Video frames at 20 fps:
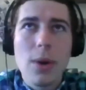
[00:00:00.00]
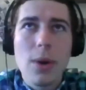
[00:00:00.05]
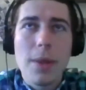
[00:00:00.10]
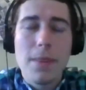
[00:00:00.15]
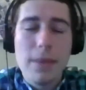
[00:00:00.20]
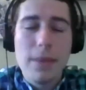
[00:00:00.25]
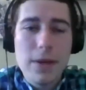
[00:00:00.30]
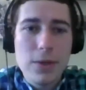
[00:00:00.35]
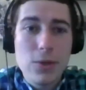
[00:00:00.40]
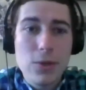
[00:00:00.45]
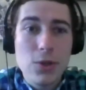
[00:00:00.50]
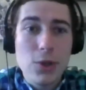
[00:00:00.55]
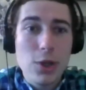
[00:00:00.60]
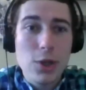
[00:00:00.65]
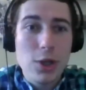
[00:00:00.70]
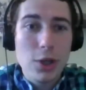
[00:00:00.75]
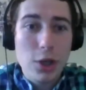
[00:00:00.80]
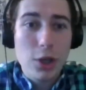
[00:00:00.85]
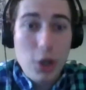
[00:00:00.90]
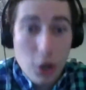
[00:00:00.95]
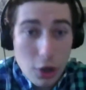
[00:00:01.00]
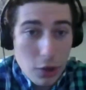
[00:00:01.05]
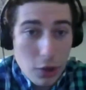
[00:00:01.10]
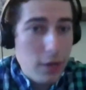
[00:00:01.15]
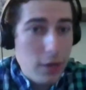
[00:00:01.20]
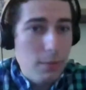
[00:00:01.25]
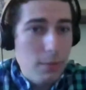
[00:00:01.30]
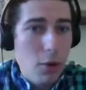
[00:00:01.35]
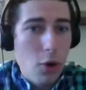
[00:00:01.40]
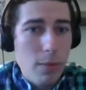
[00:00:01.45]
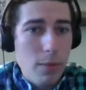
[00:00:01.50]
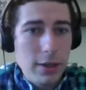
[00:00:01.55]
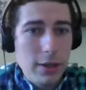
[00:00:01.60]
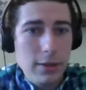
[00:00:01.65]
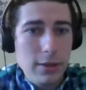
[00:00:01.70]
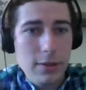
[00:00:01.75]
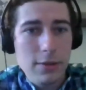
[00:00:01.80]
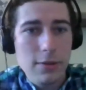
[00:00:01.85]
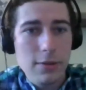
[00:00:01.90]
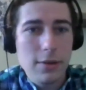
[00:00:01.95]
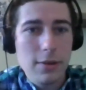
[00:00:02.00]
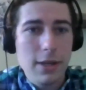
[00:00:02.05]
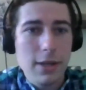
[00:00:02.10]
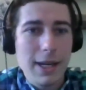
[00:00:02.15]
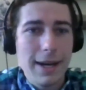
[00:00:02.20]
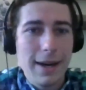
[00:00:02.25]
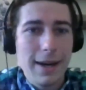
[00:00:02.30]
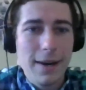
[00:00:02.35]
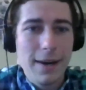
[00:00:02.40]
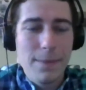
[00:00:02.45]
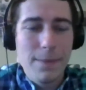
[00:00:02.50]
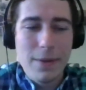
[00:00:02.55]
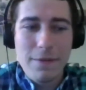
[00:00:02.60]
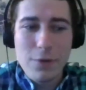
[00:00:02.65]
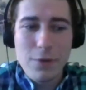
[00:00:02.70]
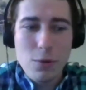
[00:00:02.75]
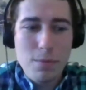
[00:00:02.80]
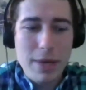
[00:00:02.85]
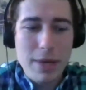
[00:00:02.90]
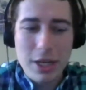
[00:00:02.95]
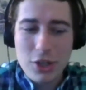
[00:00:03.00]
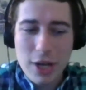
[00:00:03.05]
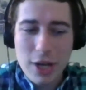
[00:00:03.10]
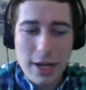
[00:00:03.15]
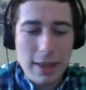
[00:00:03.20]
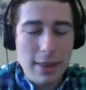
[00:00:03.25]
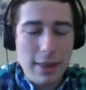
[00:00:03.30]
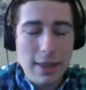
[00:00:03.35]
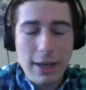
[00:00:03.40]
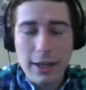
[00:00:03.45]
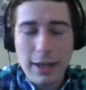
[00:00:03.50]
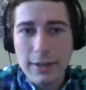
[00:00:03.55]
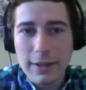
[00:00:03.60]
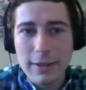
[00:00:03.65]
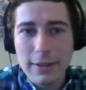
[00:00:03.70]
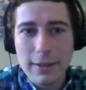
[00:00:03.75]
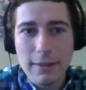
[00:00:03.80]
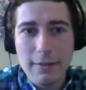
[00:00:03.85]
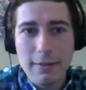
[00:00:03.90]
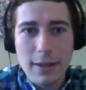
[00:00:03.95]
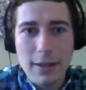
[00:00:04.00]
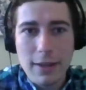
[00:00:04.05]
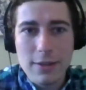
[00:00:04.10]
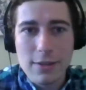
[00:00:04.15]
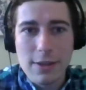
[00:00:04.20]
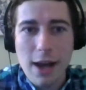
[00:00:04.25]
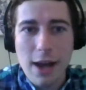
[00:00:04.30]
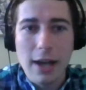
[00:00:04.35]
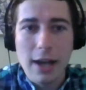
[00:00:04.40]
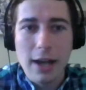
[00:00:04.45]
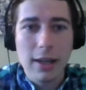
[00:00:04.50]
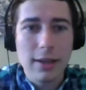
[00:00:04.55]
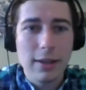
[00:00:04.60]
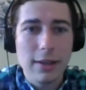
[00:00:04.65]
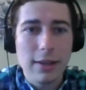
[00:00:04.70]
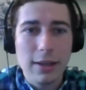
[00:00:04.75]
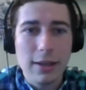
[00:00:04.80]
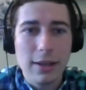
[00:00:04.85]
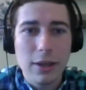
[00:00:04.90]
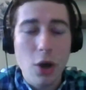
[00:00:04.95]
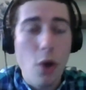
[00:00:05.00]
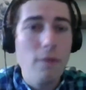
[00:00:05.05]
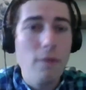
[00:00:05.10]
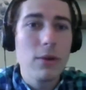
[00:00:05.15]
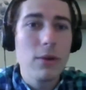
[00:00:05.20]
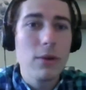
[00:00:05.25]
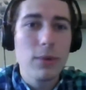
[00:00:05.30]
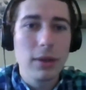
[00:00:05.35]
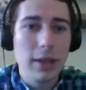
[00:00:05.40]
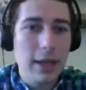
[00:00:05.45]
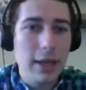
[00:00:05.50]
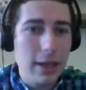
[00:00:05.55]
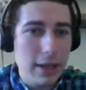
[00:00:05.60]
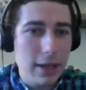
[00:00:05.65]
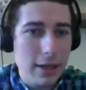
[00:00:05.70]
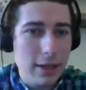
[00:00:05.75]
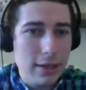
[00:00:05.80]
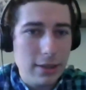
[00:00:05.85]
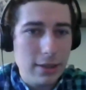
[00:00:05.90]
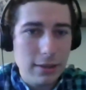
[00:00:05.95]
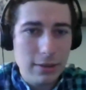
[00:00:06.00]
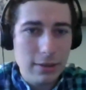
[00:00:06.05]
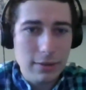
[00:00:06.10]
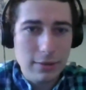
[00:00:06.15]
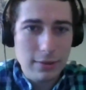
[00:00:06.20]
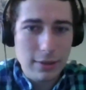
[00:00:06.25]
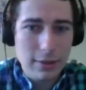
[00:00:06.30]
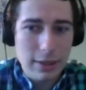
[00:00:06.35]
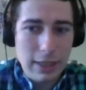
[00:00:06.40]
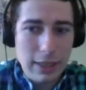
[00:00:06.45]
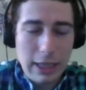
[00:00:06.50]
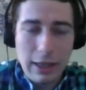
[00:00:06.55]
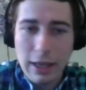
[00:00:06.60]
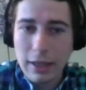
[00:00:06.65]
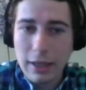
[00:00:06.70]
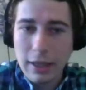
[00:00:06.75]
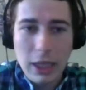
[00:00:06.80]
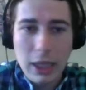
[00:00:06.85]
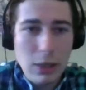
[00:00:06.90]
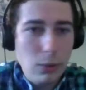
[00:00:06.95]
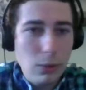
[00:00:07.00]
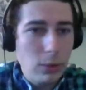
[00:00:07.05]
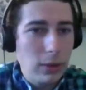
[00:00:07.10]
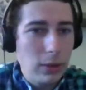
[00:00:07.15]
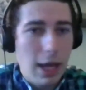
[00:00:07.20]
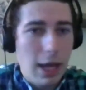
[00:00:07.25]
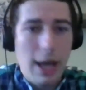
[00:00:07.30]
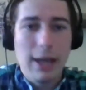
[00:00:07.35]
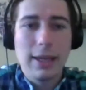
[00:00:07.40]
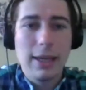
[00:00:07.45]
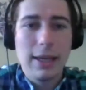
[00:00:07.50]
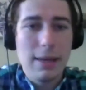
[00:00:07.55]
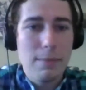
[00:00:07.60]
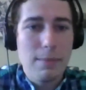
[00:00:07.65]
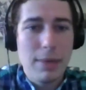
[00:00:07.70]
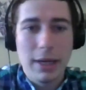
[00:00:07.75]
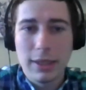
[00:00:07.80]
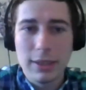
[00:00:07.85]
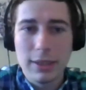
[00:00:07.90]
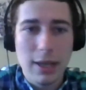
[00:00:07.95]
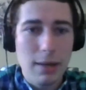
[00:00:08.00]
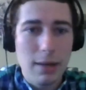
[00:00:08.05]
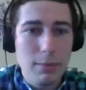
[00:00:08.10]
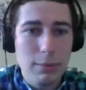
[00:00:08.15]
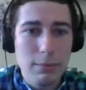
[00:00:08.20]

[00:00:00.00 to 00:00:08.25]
at this current moment, if you pitch anything that's not COVID related, it likely will not get picked up.